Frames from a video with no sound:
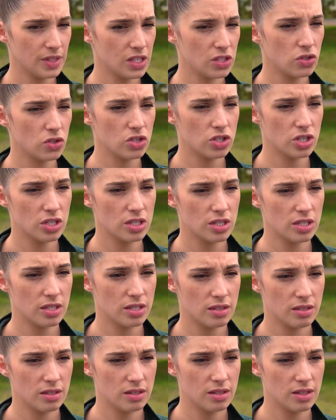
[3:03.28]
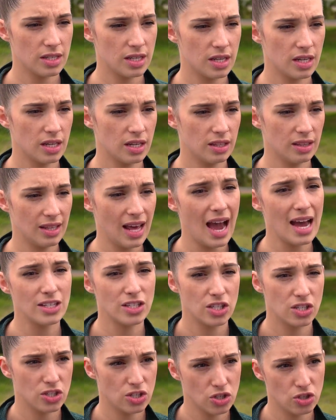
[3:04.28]
This was just the
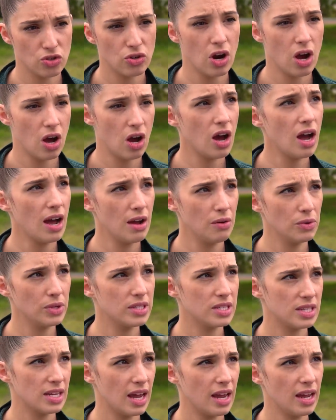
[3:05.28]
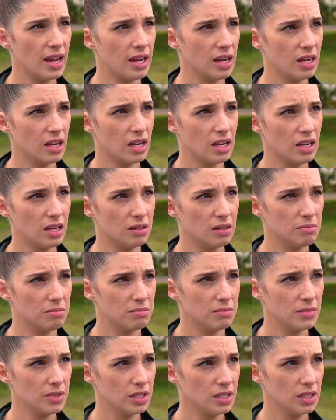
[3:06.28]
last straw, I would say.
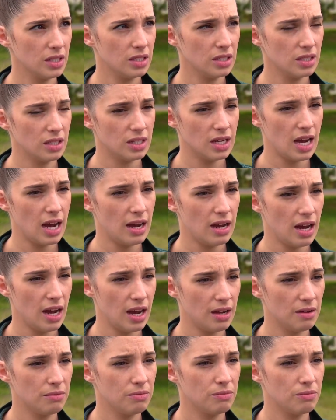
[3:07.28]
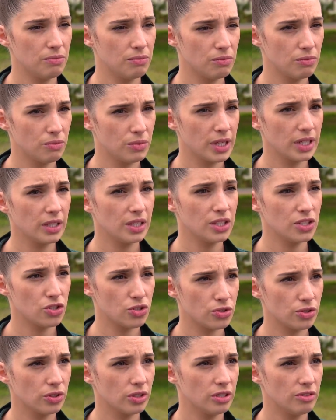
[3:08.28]
I really,
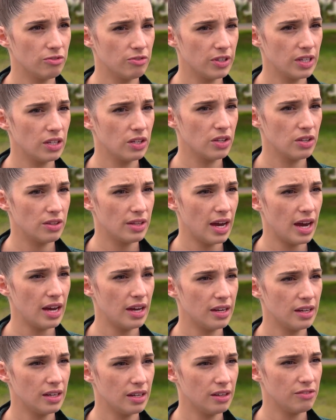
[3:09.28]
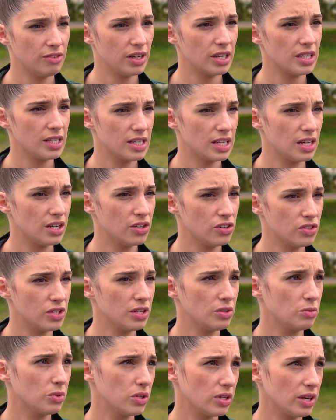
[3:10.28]
truly feel that if it continues,
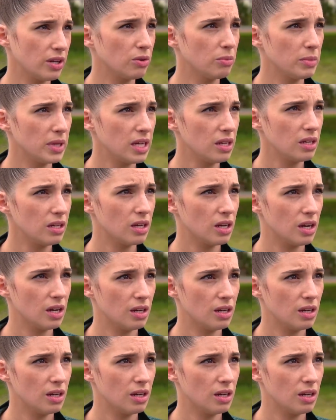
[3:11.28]
he will kill me.